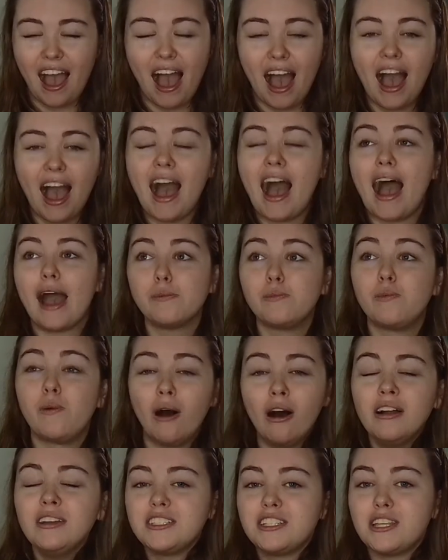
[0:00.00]
I
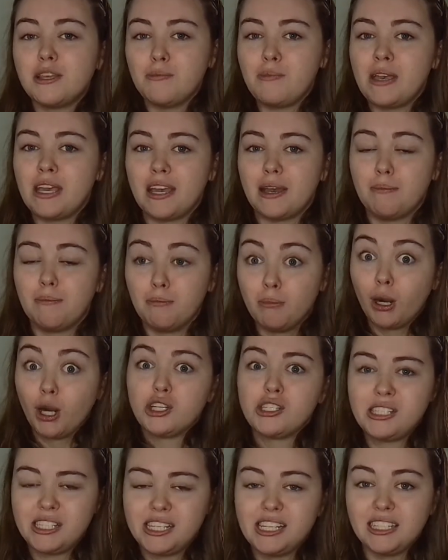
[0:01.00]
want to be
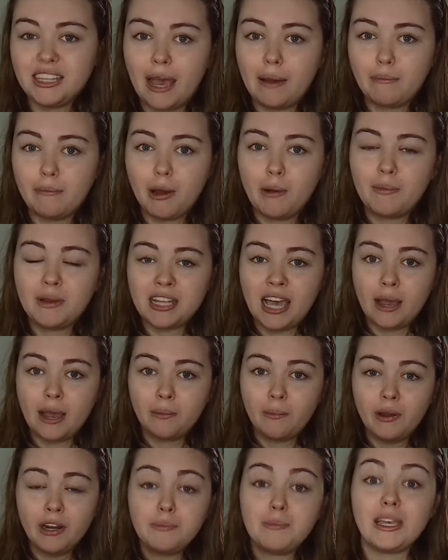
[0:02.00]
immersed in that moment. I
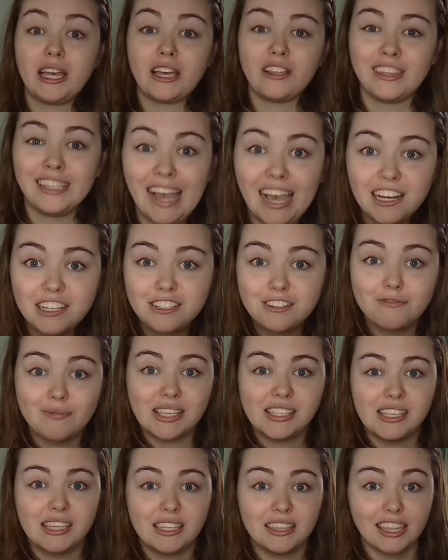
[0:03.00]
want to be on the edge of my
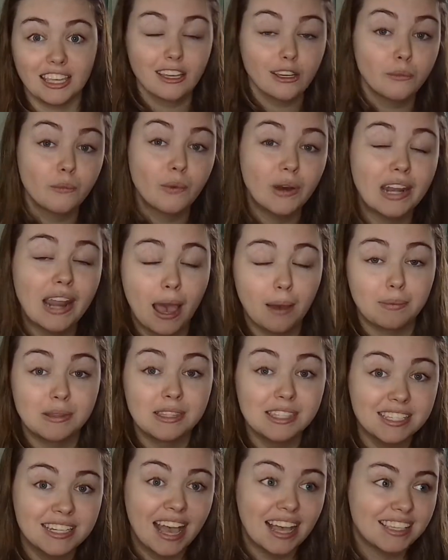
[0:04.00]
seat thinking, what happens
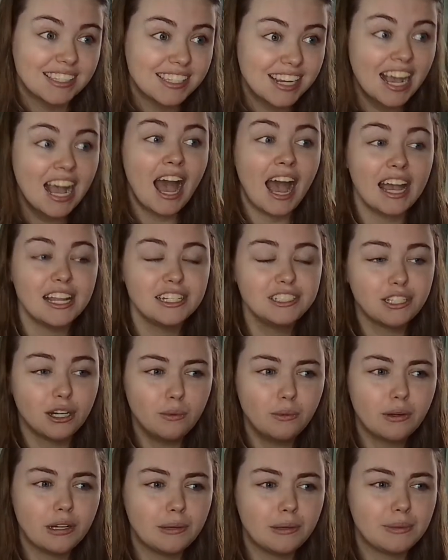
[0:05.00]
next? I don't
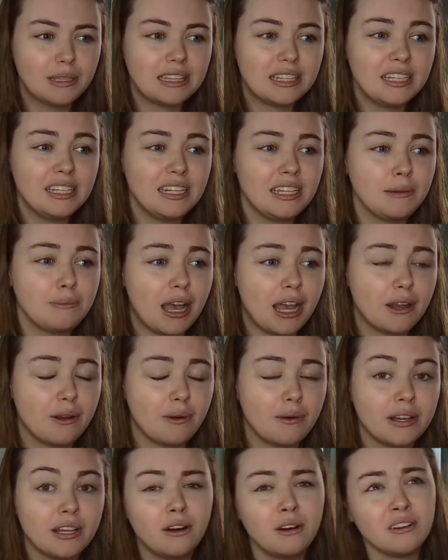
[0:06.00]
want to be leaning back
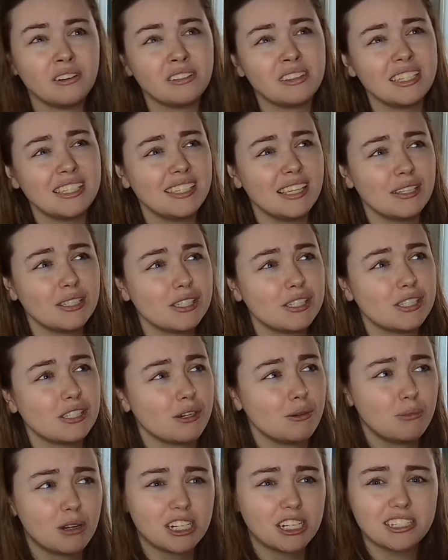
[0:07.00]
going, oh, this sounds so
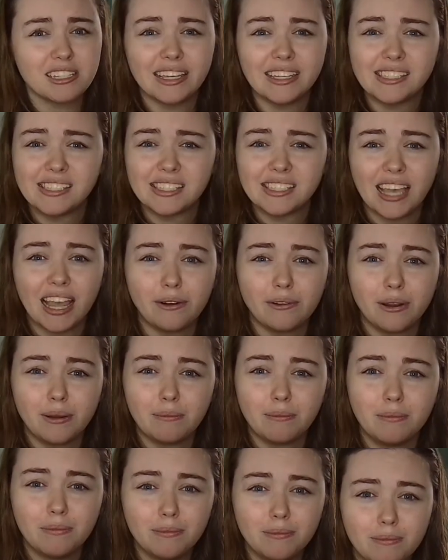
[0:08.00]
much like Skyrim.
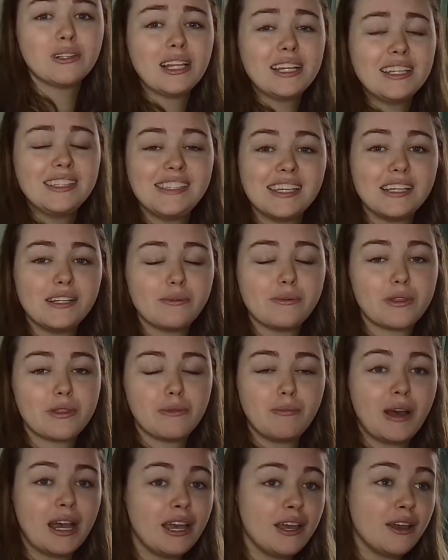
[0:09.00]
Let's end with
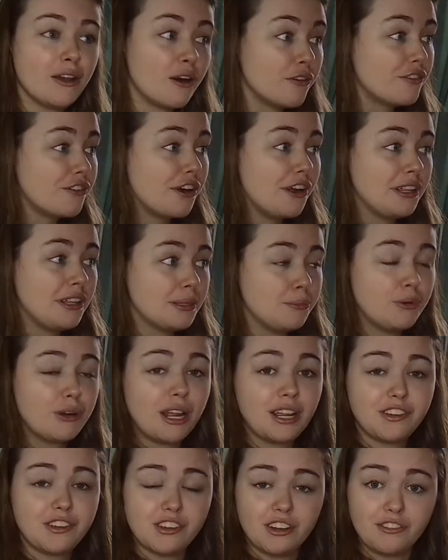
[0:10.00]
my overall
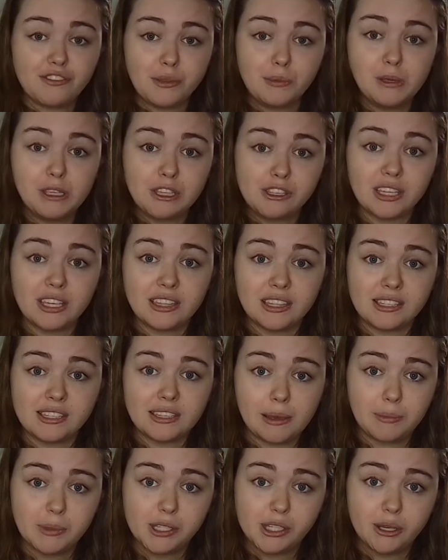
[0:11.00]
impression of the music in this
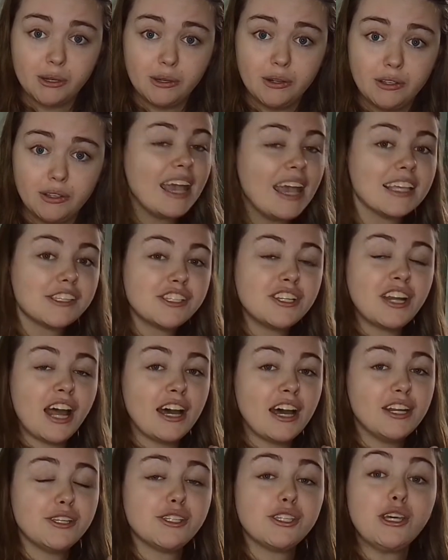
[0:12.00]
episode. It's not
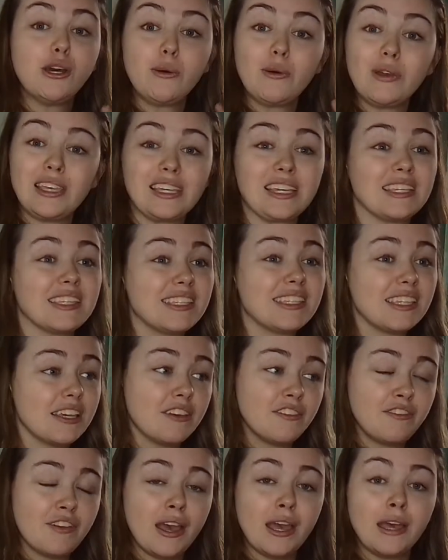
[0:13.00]
as
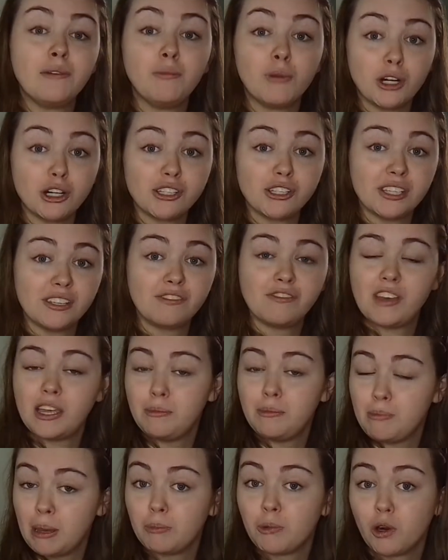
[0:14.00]
cohesive, immersive, and
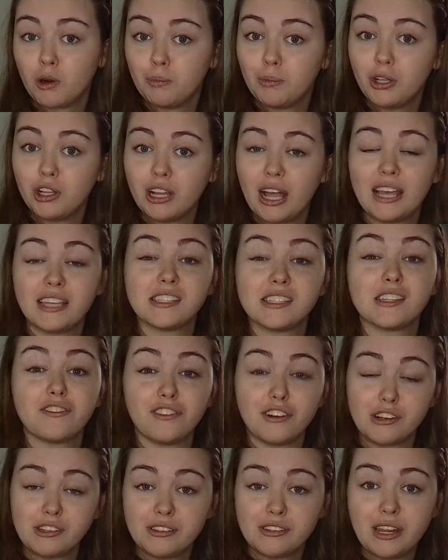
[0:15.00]
memorable as the
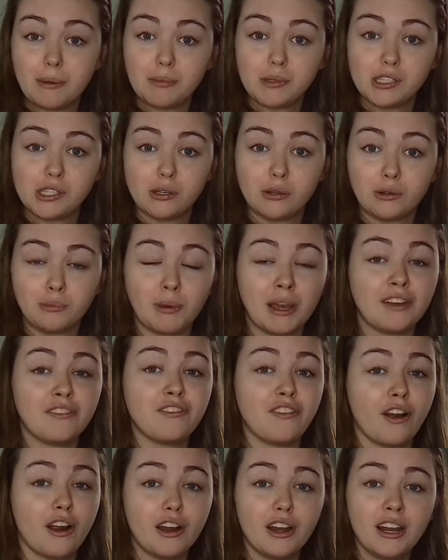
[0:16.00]
first episode by
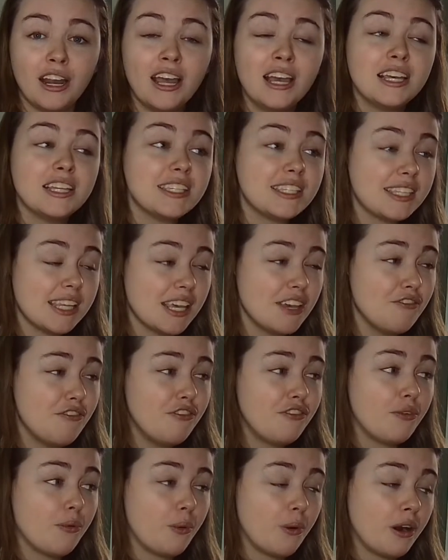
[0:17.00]
far, save
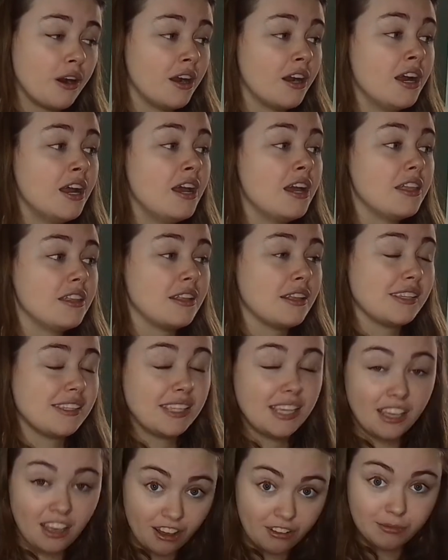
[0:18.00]
for
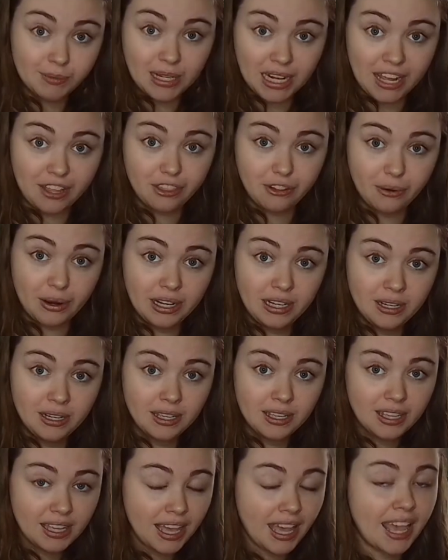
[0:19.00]
Sing of Manetheren
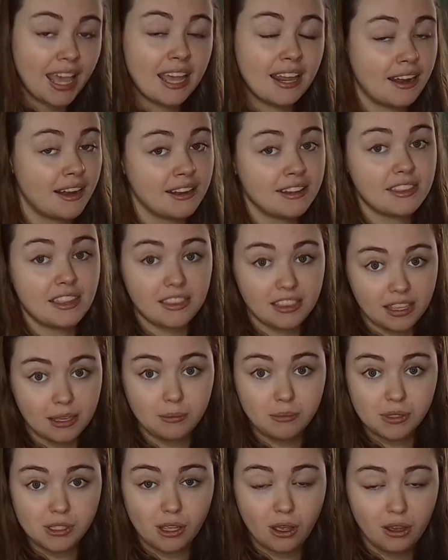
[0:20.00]
and the theme
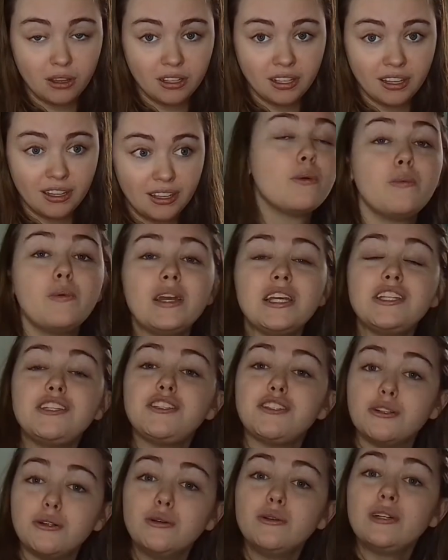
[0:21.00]
song. We
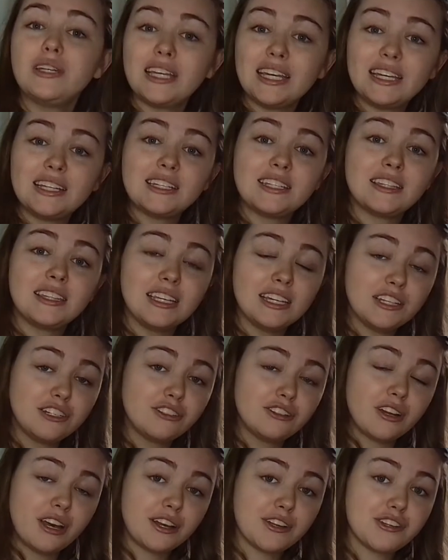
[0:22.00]
do get the
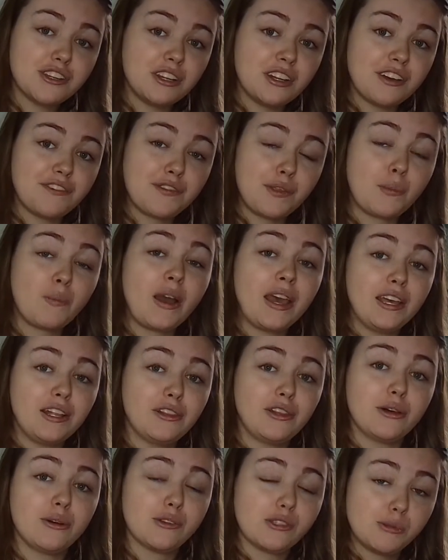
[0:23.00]
introduction of the White
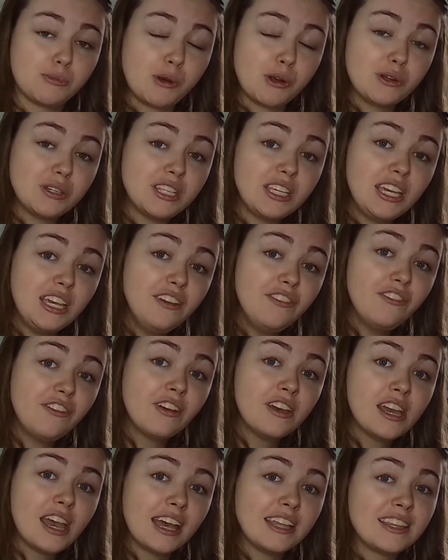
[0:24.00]
Cloak's motif,
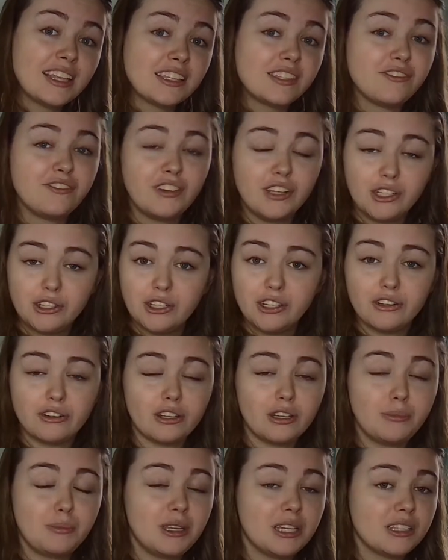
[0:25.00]
and that's very
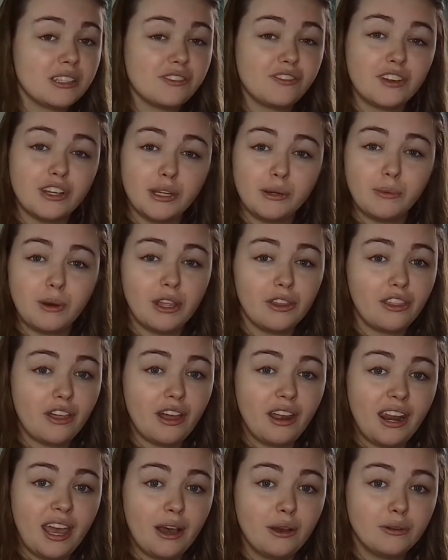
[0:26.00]
creepy, it's very well thought
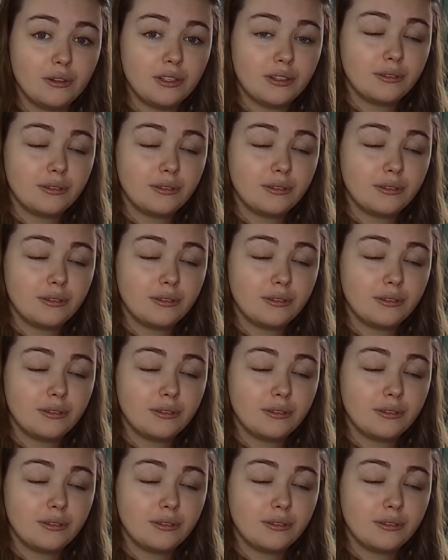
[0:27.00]
out.